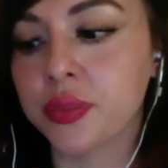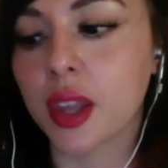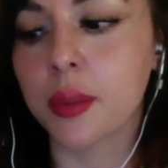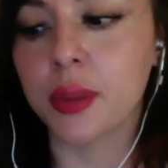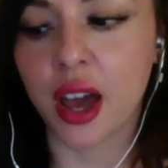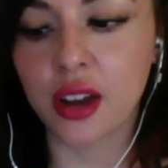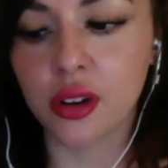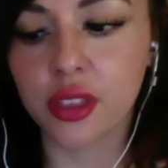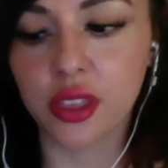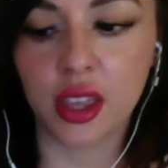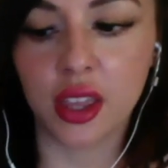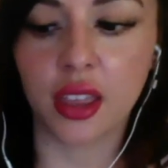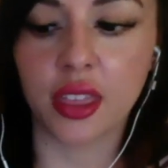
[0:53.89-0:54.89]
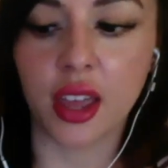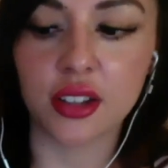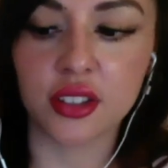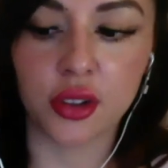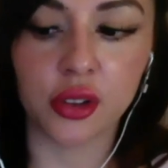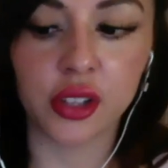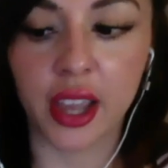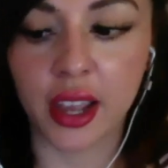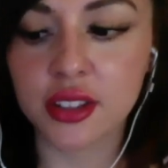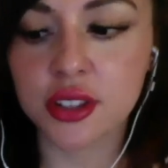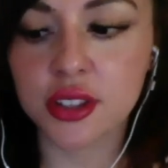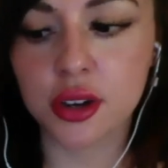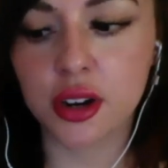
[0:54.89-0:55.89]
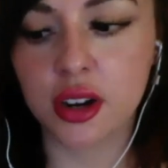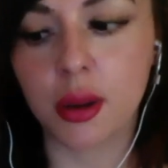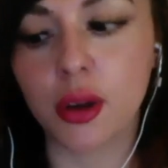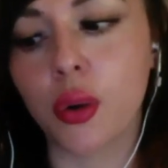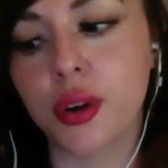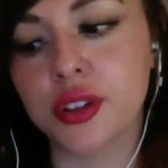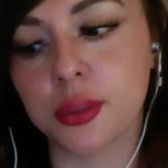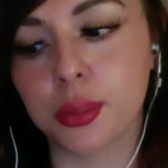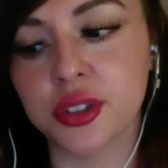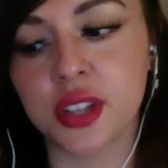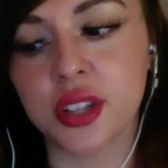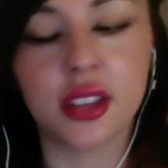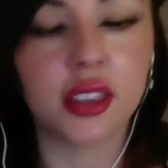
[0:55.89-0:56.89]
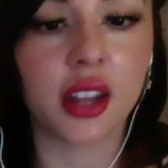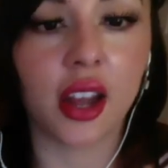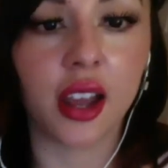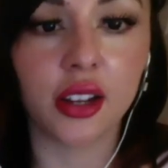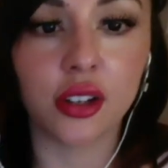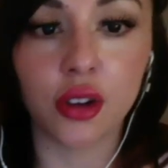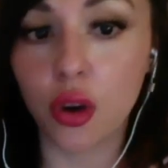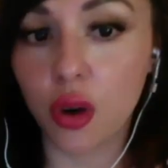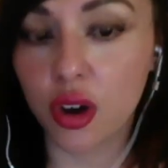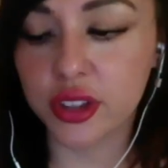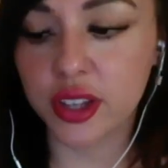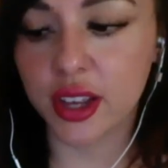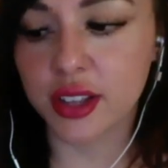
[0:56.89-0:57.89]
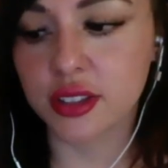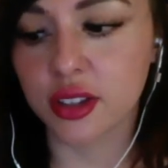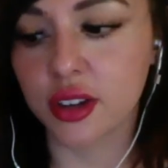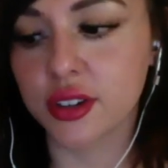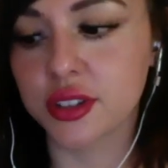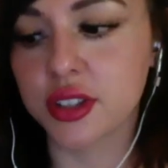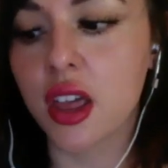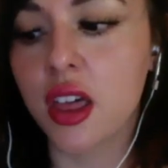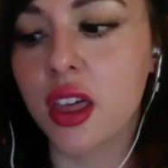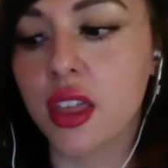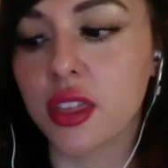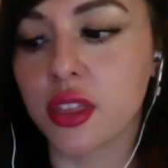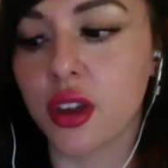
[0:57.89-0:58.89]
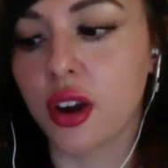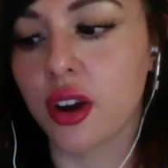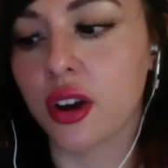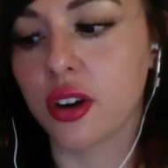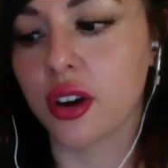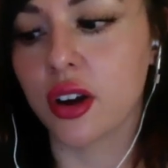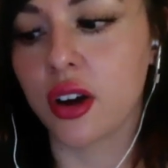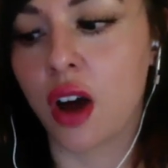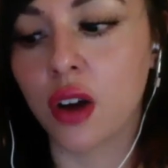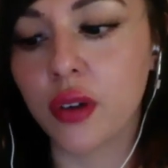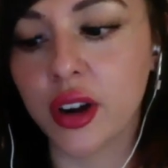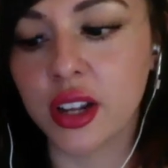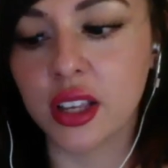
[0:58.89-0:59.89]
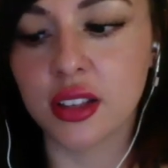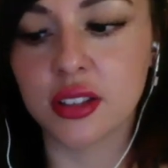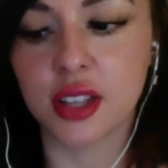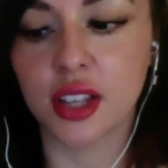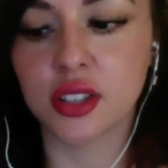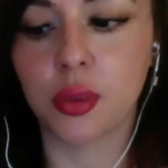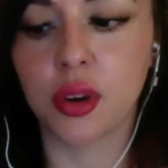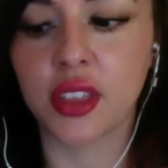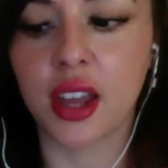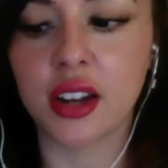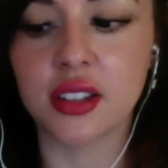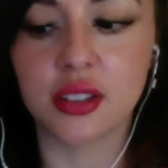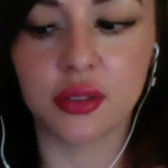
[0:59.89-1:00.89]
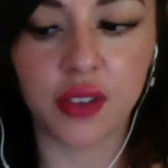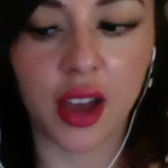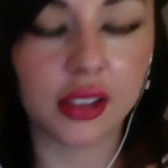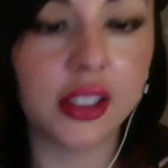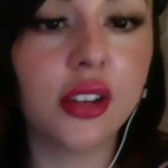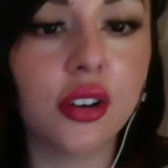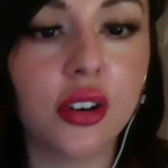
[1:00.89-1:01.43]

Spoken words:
But I don't think that is the only answer. And I'm not going to pretend that I know all the answers. There already is sex work that is in fact legal